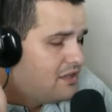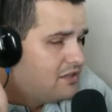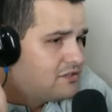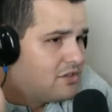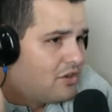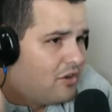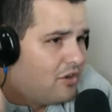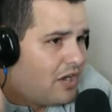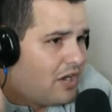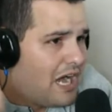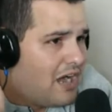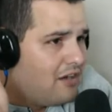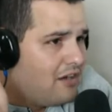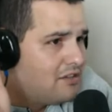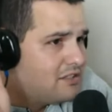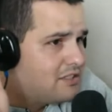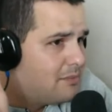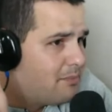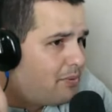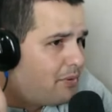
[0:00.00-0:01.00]
So how
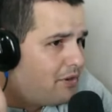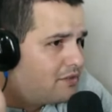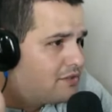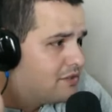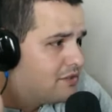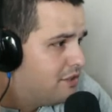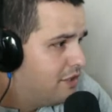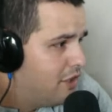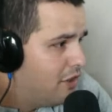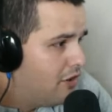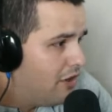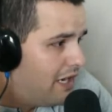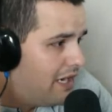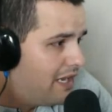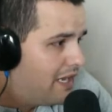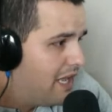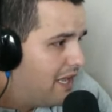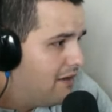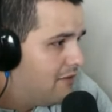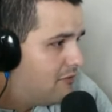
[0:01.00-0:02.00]
is a person, you know, and
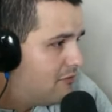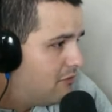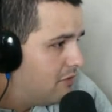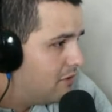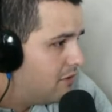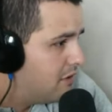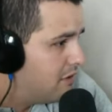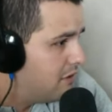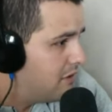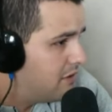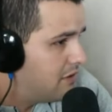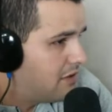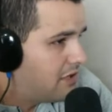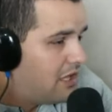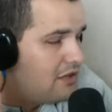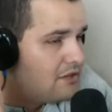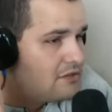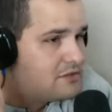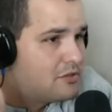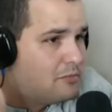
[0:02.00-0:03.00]
again,
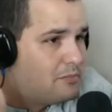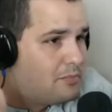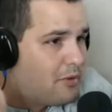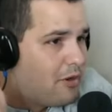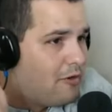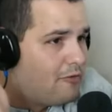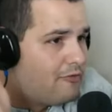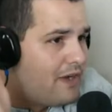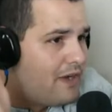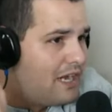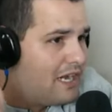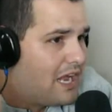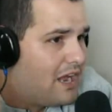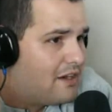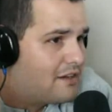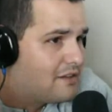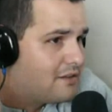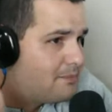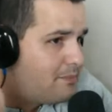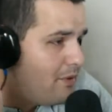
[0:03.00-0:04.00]
comes to profiling,
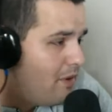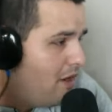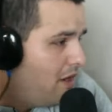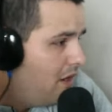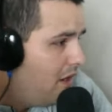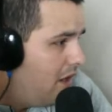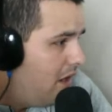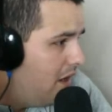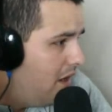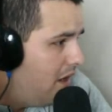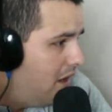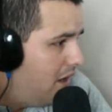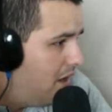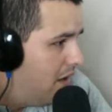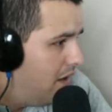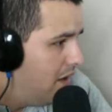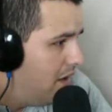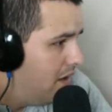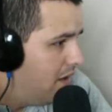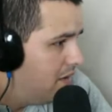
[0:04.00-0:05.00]
how did uh,
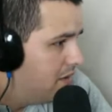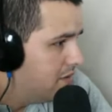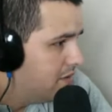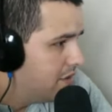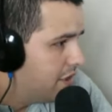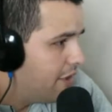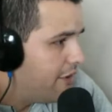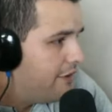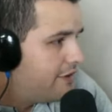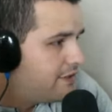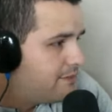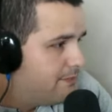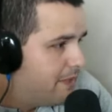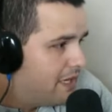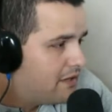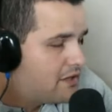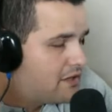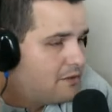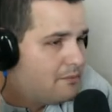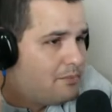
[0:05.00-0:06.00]
uh Jerish
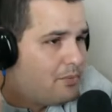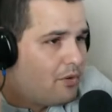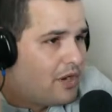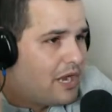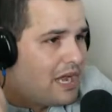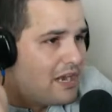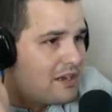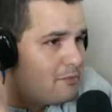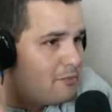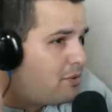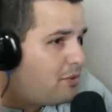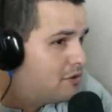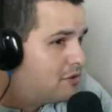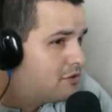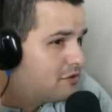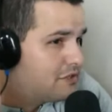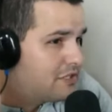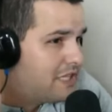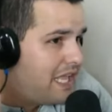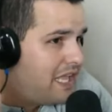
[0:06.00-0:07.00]
made a good point. How does the
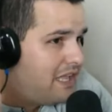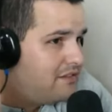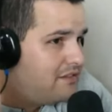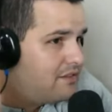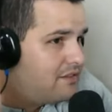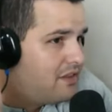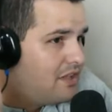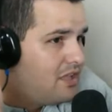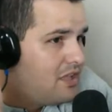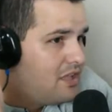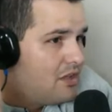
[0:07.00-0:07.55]
person stands.